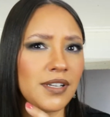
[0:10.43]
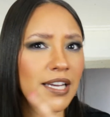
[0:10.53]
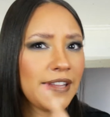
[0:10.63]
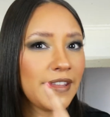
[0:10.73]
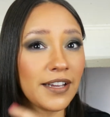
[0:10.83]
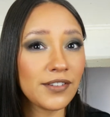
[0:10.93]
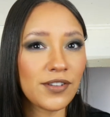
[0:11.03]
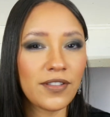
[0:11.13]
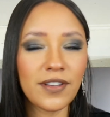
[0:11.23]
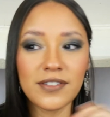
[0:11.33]
I think it's on
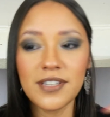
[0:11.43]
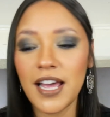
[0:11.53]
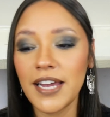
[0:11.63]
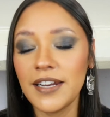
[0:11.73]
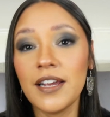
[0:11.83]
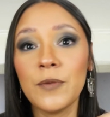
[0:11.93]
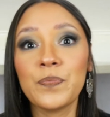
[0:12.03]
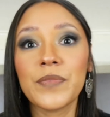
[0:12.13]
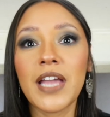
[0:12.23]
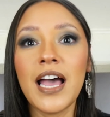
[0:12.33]
this side,
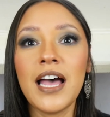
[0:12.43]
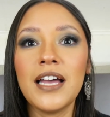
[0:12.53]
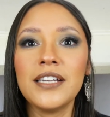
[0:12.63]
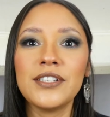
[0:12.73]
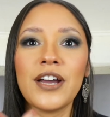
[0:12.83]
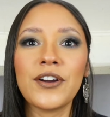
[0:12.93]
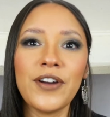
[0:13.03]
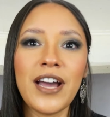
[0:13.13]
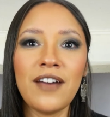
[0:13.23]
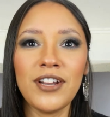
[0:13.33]
and go
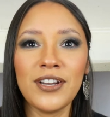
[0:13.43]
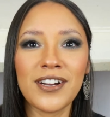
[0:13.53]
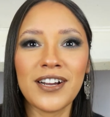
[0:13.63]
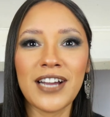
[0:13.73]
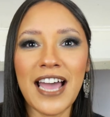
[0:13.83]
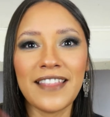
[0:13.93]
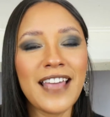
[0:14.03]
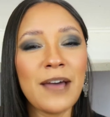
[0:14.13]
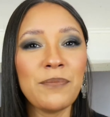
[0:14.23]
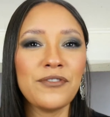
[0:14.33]
have a look at
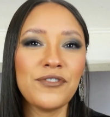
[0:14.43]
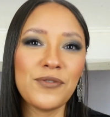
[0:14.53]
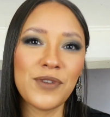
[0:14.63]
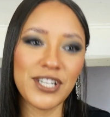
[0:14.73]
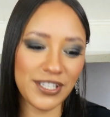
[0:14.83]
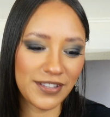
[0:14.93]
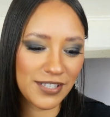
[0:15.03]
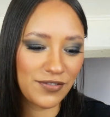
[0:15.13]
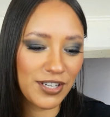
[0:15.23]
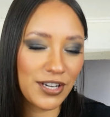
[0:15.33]
that before watching this
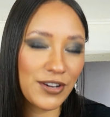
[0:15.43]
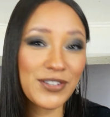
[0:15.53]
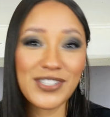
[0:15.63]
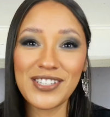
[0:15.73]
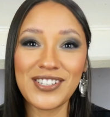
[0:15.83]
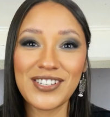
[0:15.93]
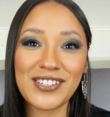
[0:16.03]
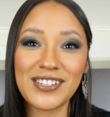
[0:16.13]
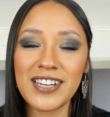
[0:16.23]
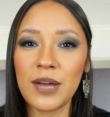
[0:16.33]
video because it's just
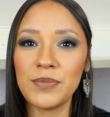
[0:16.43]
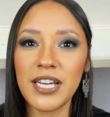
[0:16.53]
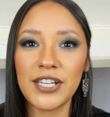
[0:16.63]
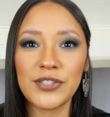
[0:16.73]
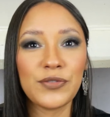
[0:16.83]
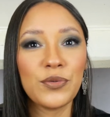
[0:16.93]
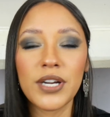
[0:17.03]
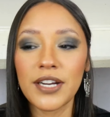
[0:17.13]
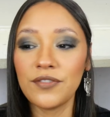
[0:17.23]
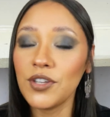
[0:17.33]
an update of what
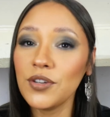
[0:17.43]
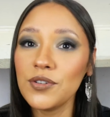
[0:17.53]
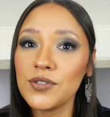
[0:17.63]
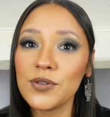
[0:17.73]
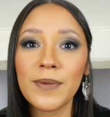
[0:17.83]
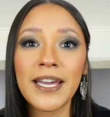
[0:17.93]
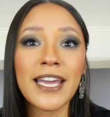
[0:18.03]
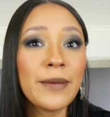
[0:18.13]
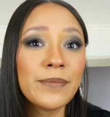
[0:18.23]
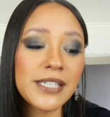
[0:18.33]
I've used, all my
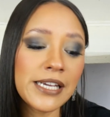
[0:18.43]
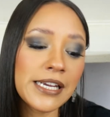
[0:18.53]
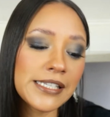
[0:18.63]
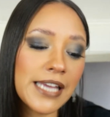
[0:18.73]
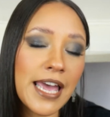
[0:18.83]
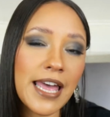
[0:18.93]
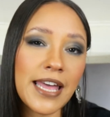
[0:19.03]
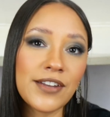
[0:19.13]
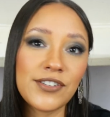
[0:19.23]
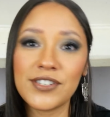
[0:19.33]
empties,
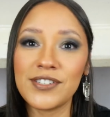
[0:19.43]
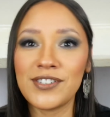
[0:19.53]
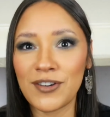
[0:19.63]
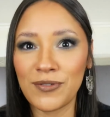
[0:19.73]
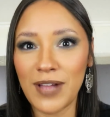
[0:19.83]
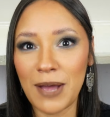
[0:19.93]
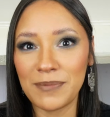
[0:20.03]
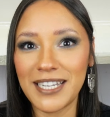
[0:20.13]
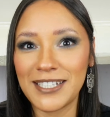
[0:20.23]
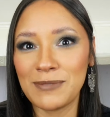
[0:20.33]
and just general
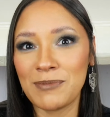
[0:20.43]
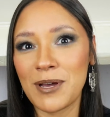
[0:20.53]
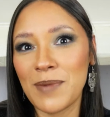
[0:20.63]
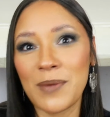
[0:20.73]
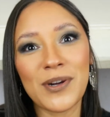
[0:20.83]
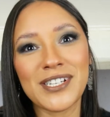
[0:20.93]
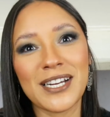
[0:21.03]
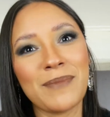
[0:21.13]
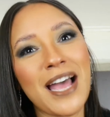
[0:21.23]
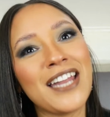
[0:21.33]
updates about my project
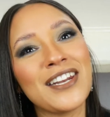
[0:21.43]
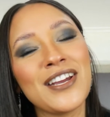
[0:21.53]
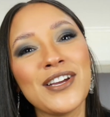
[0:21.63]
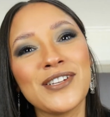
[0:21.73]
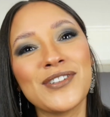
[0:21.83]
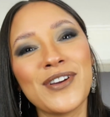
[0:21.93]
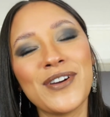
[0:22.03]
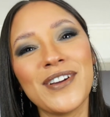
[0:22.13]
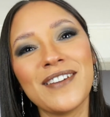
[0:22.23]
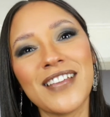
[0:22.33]
pan. So
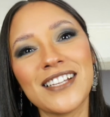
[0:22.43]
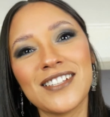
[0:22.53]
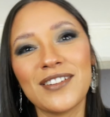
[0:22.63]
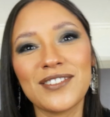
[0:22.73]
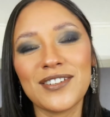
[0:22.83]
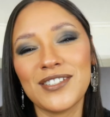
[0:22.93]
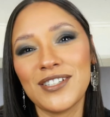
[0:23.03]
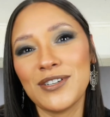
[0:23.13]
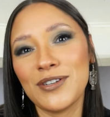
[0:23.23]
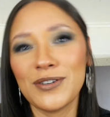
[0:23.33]
if that sounds good to
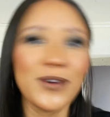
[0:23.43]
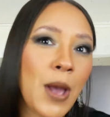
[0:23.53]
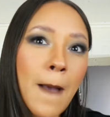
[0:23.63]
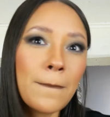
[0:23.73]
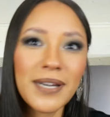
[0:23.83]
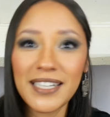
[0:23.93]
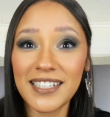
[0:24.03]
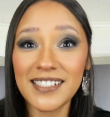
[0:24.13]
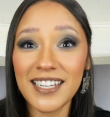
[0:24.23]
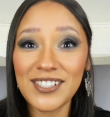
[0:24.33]
you, please
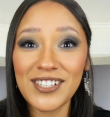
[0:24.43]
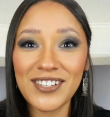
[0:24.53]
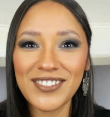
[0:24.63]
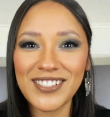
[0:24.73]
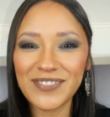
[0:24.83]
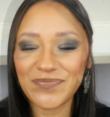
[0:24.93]
stay tuned.